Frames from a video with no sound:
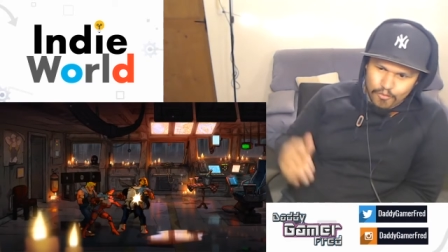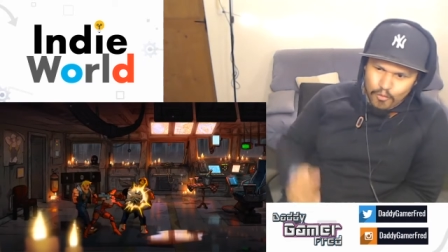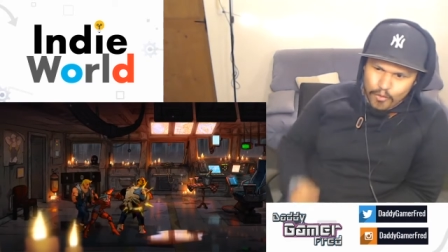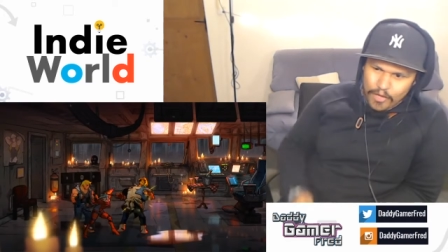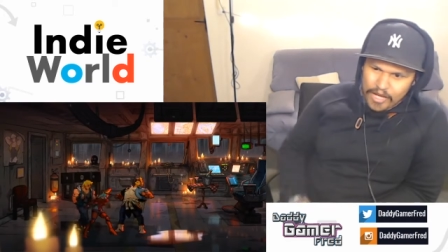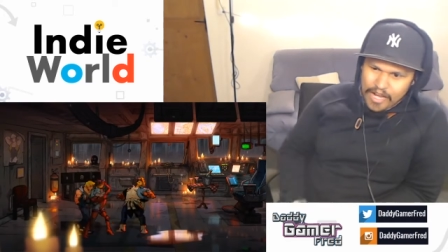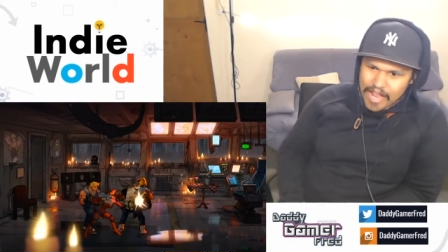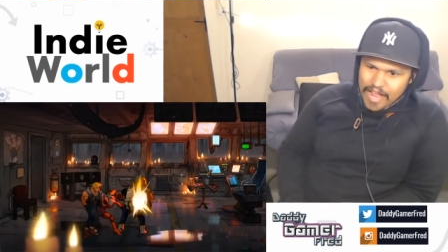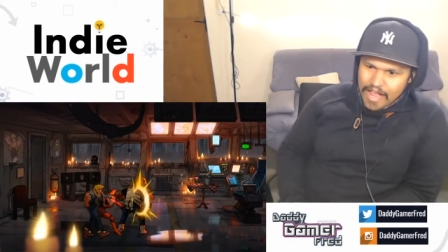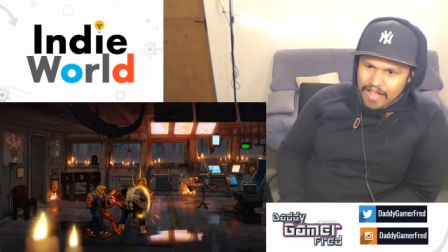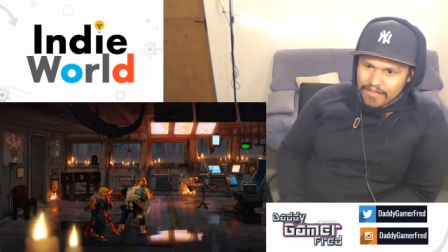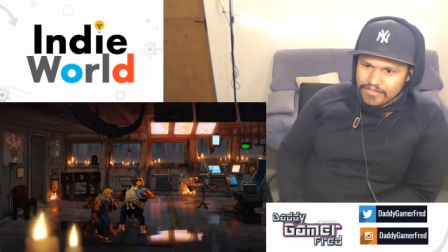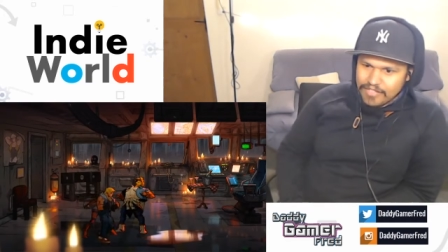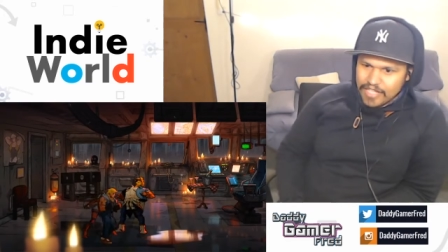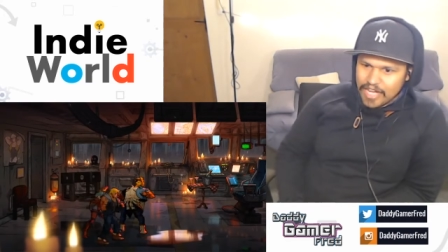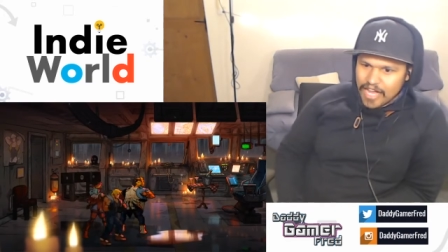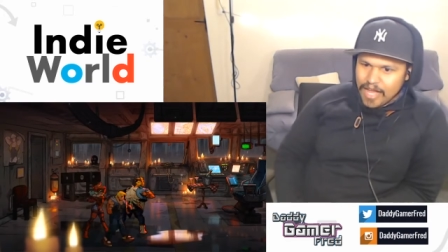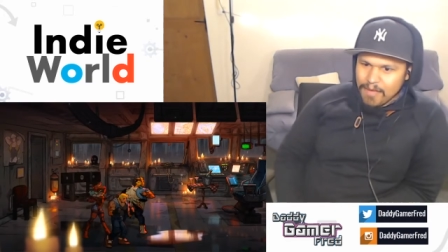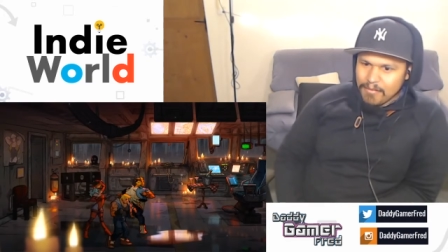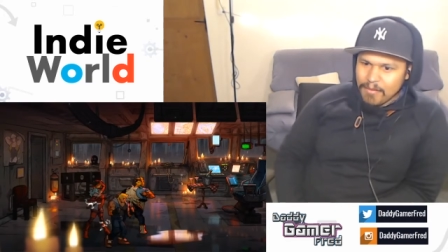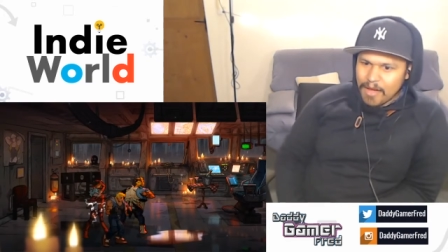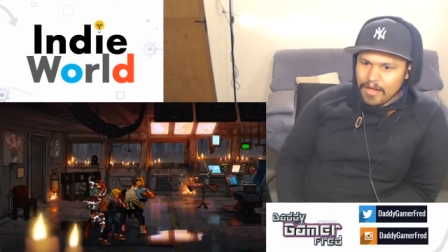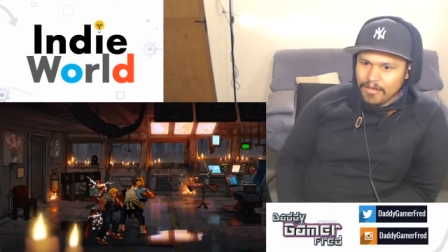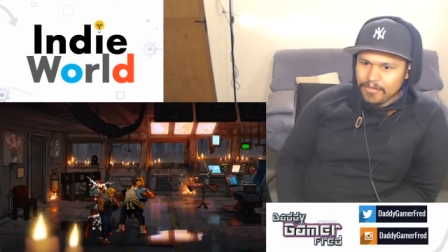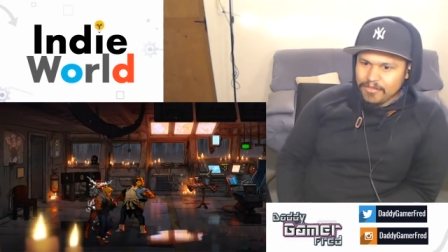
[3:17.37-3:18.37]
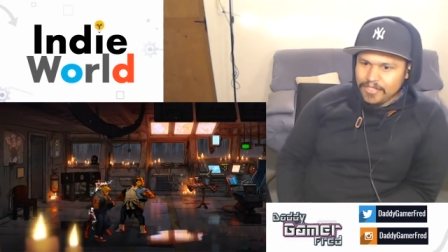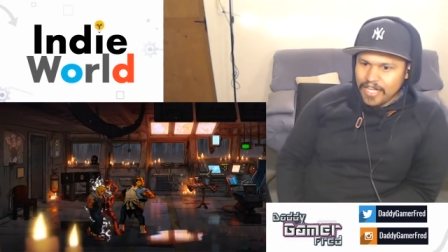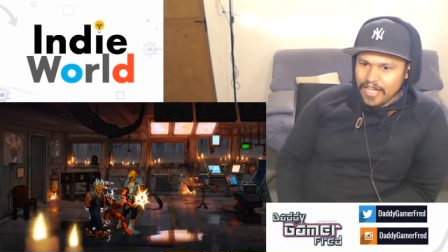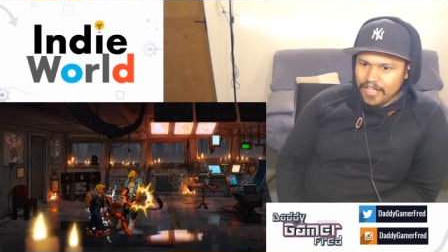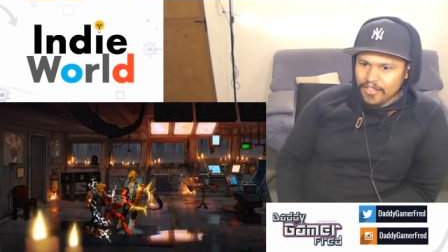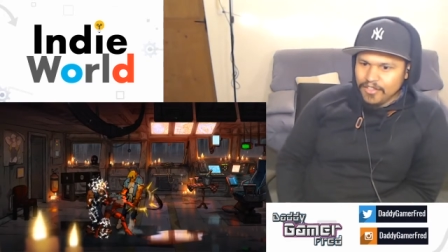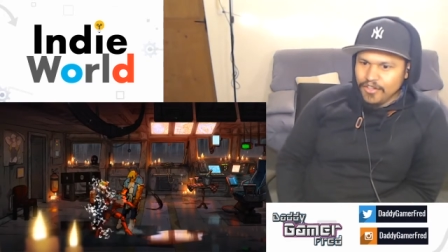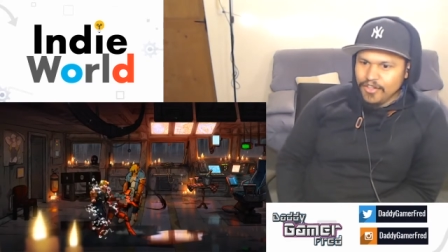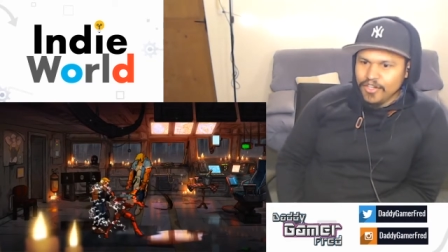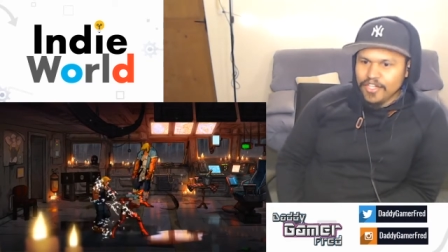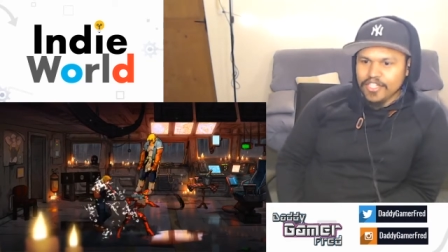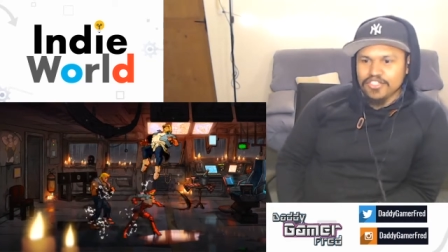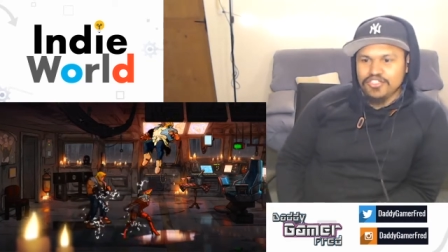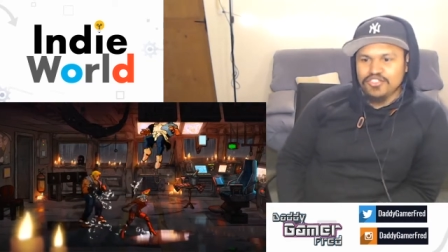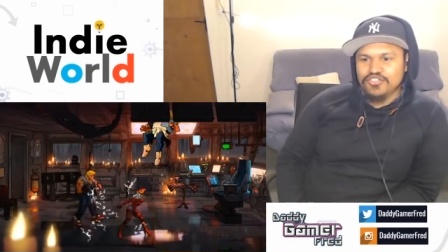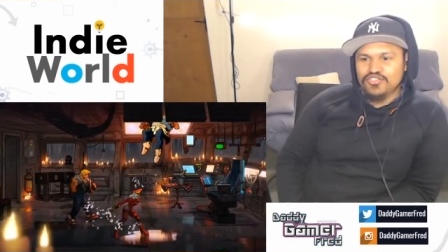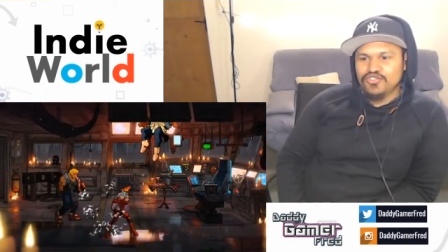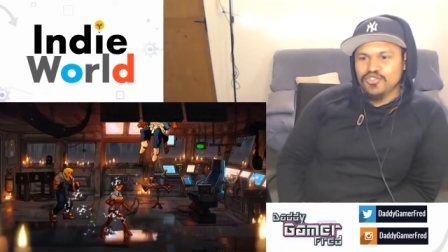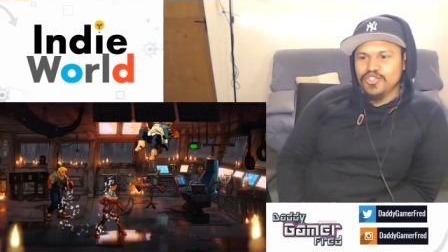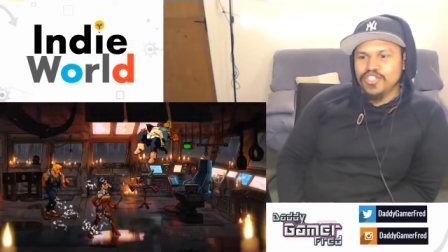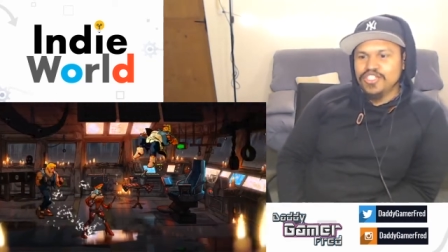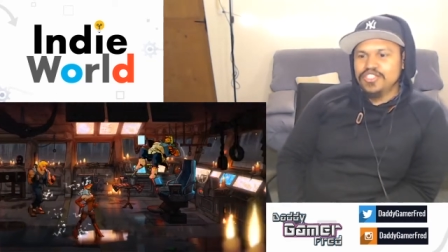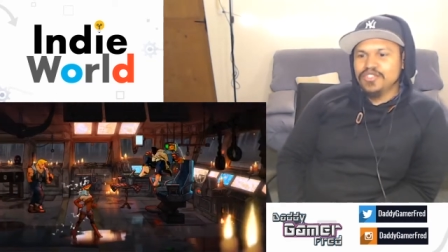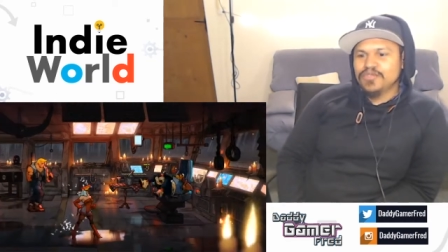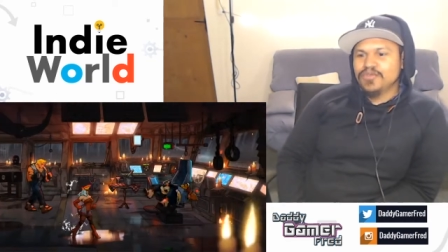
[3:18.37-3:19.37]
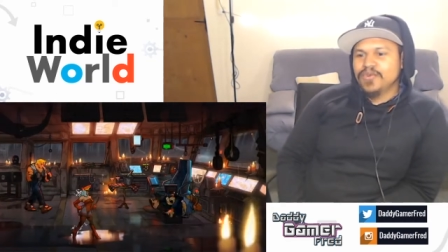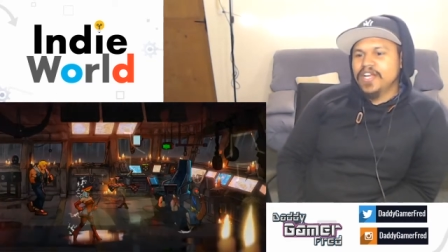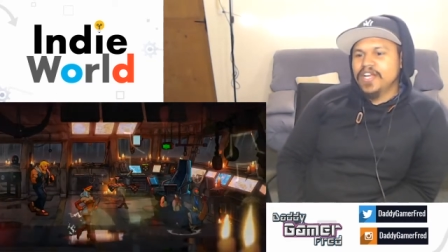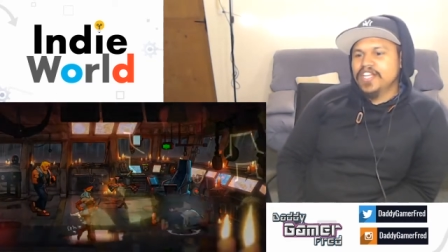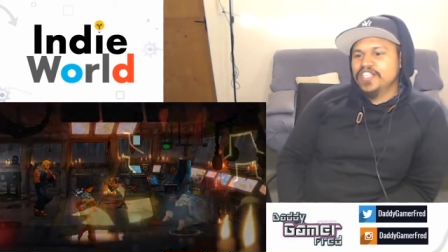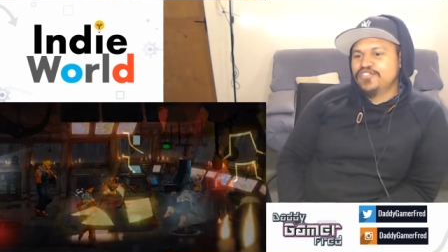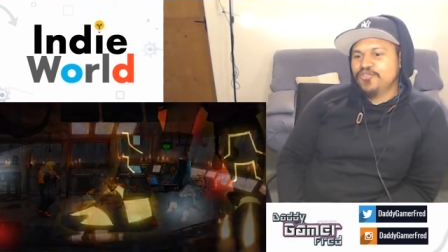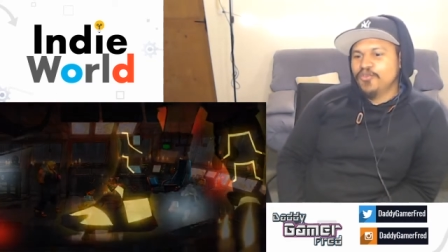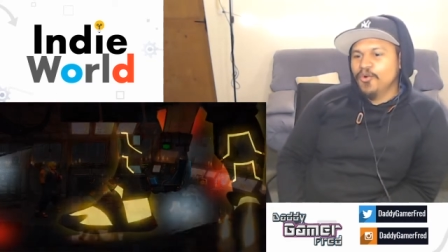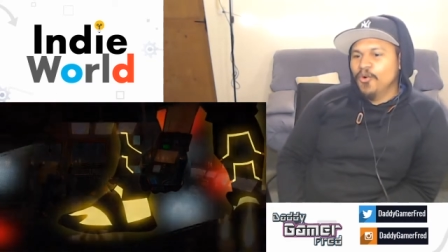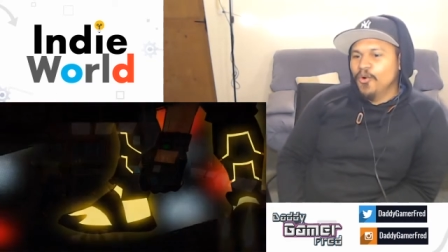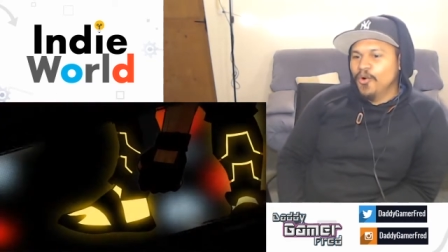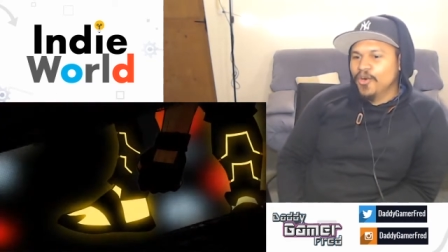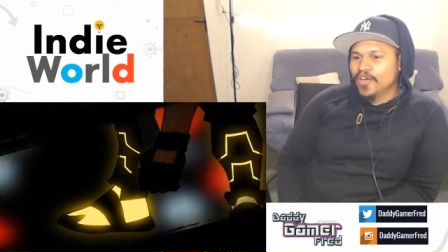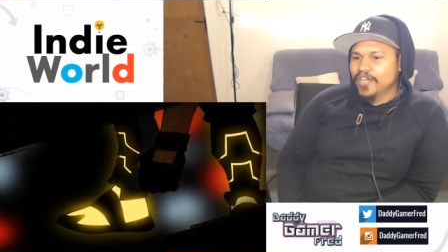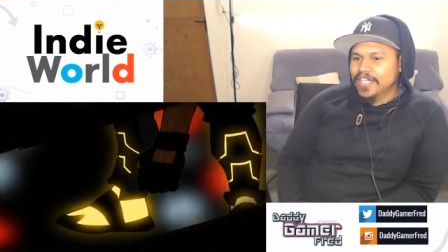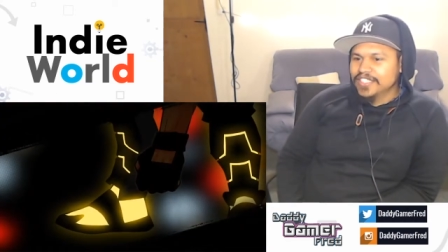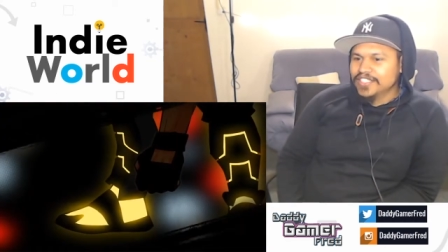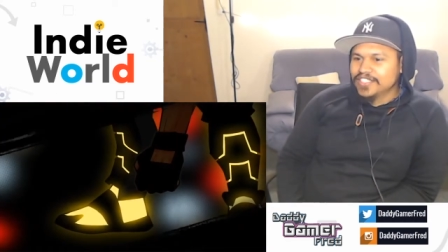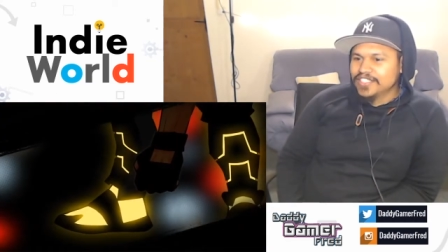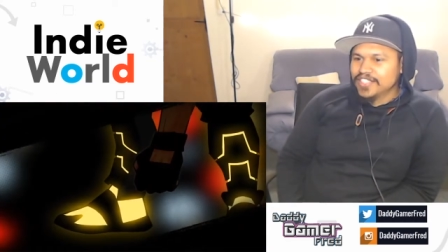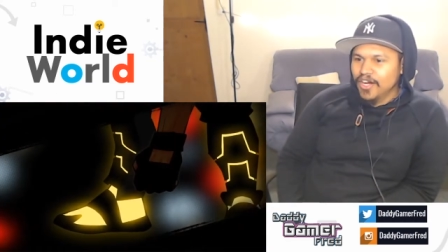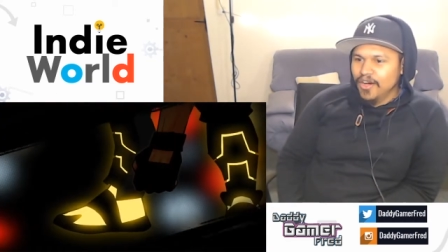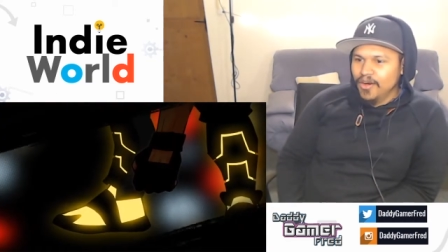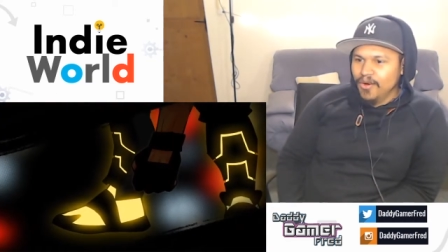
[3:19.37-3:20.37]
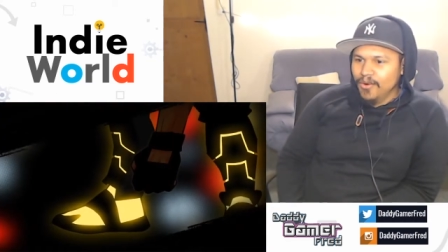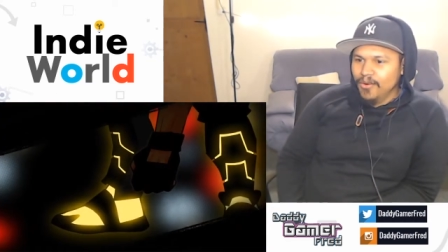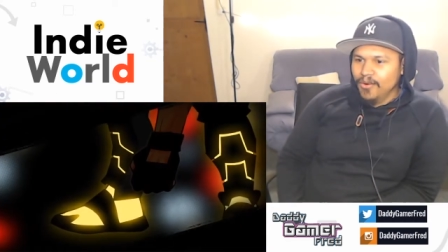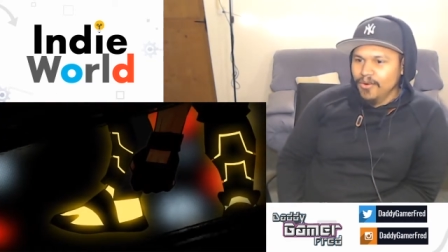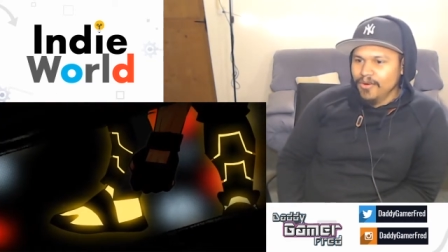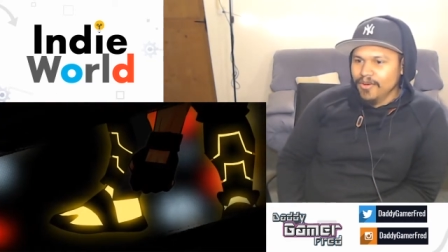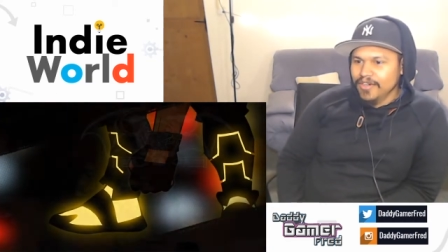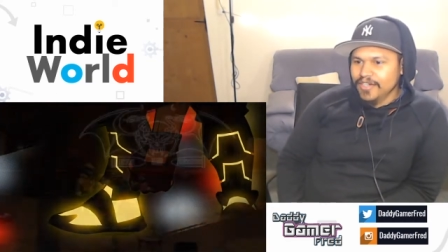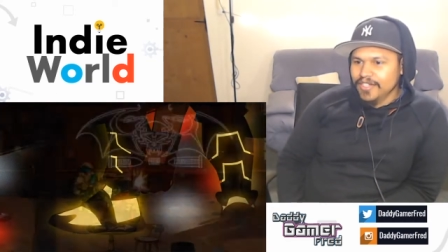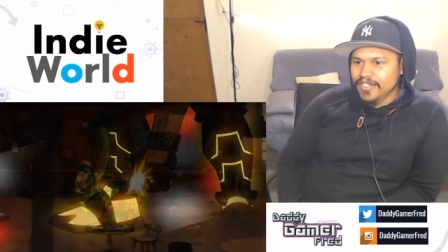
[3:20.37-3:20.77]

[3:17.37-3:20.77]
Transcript: when I have time, I'll download it. Streets of Rage 4, let's go.